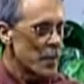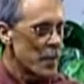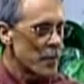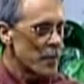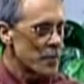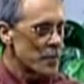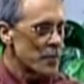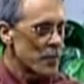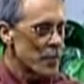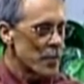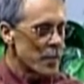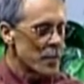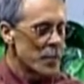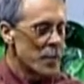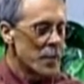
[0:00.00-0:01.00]

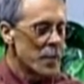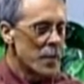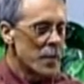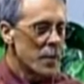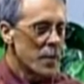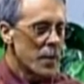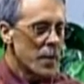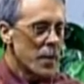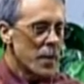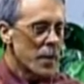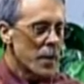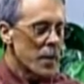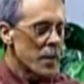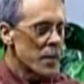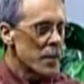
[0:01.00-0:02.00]
auditorium,
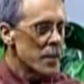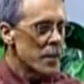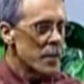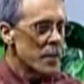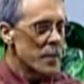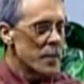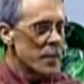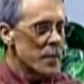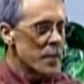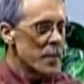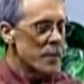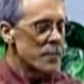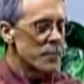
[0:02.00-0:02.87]
and he